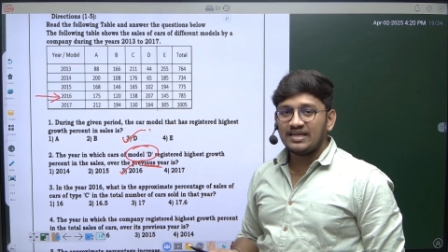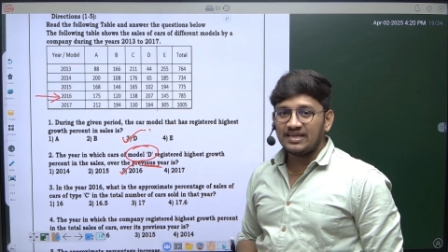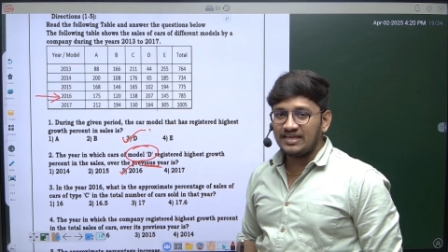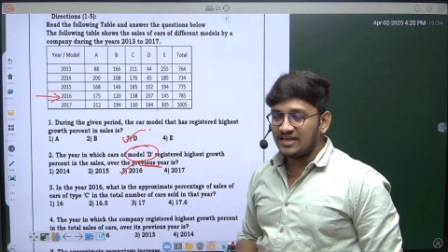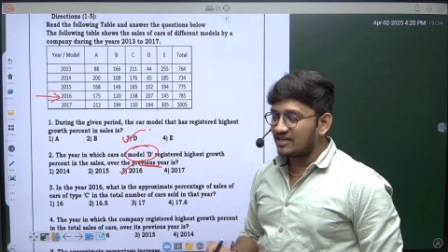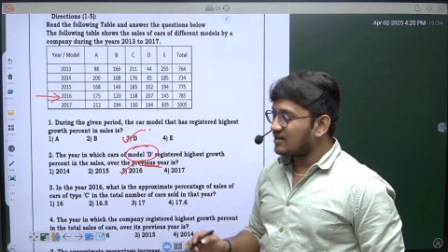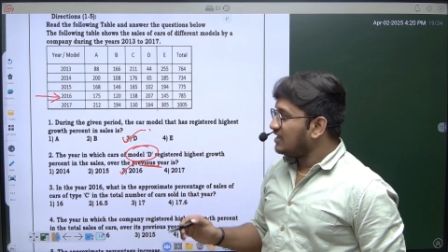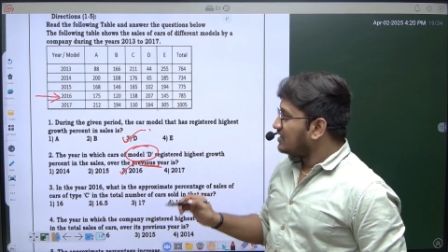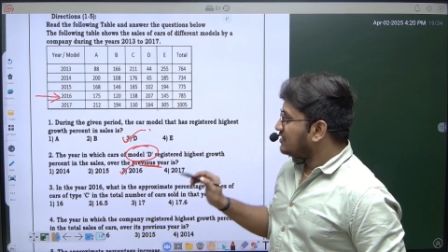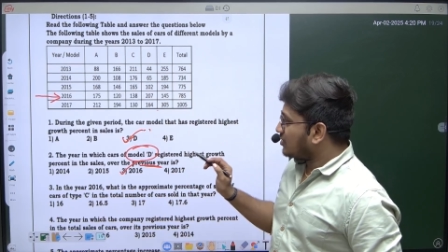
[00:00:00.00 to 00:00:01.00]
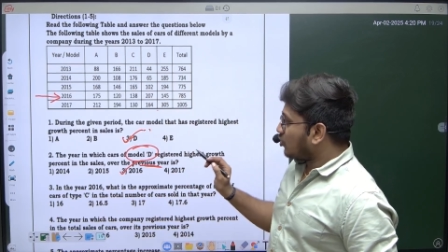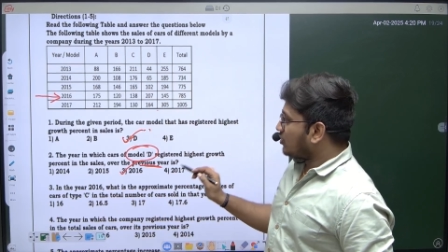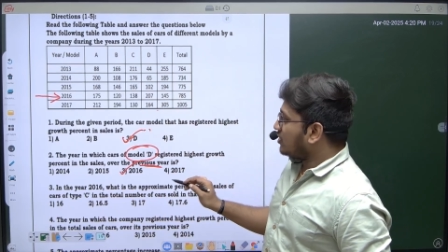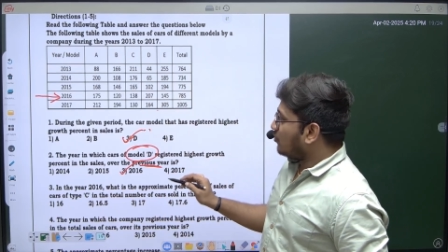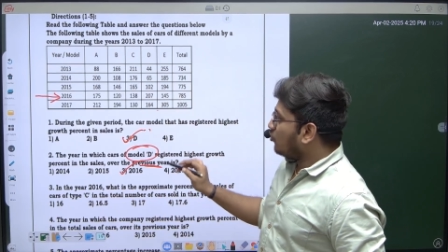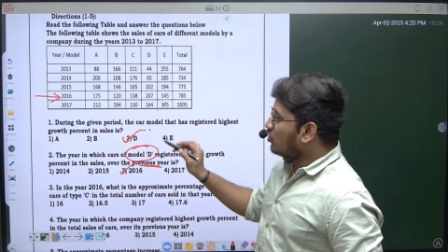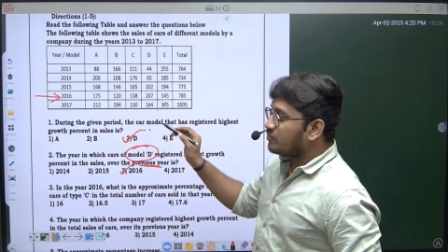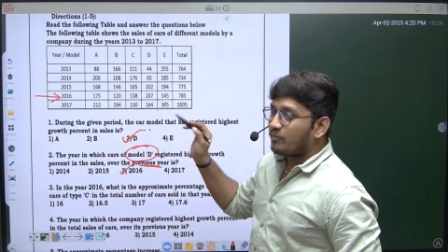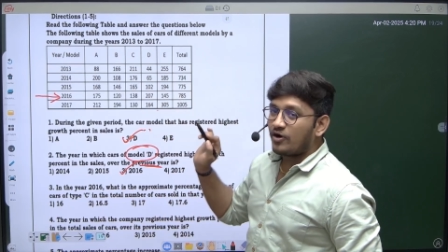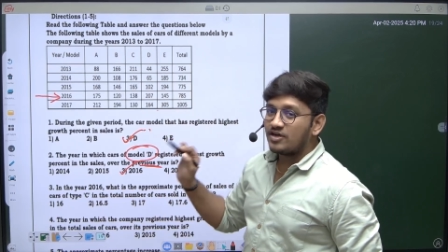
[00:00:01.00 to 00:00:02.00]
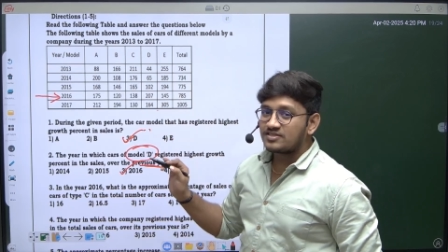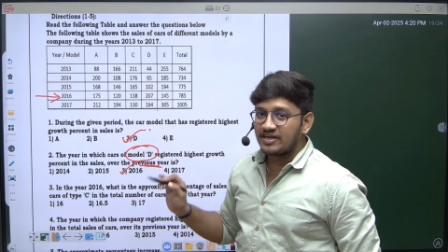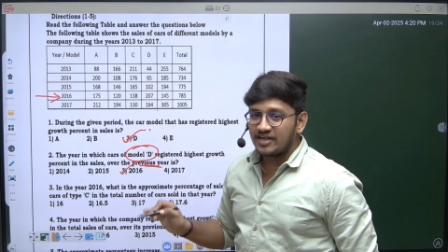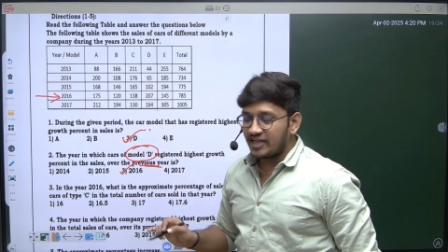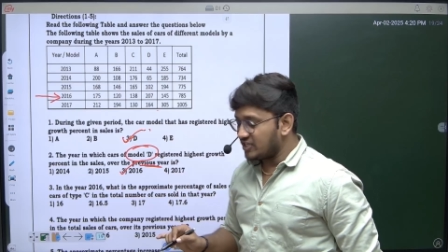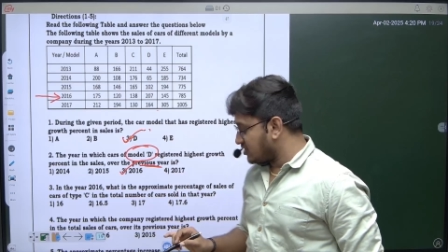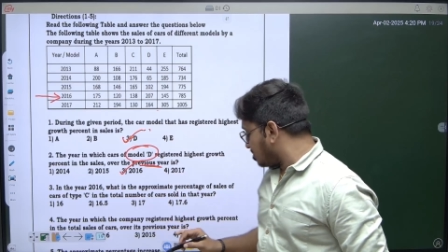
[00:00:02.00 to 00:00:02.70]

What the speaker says: year? They're talking about percentage.